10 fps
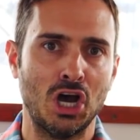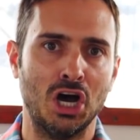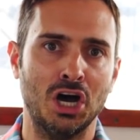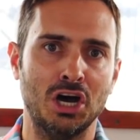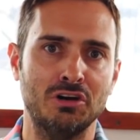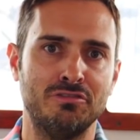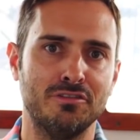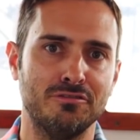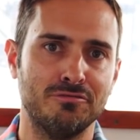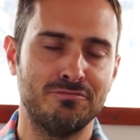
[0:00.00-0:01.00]
of
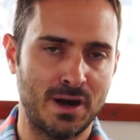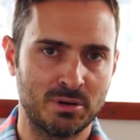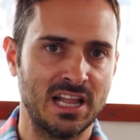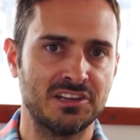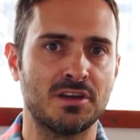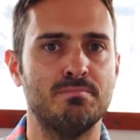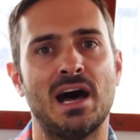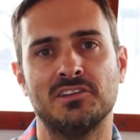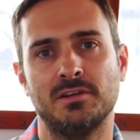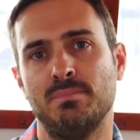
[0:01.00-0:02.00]
fiberglass
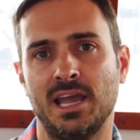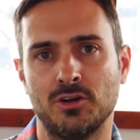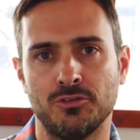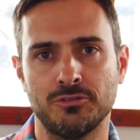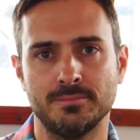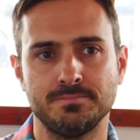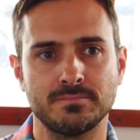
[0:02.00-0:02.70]
composite panels.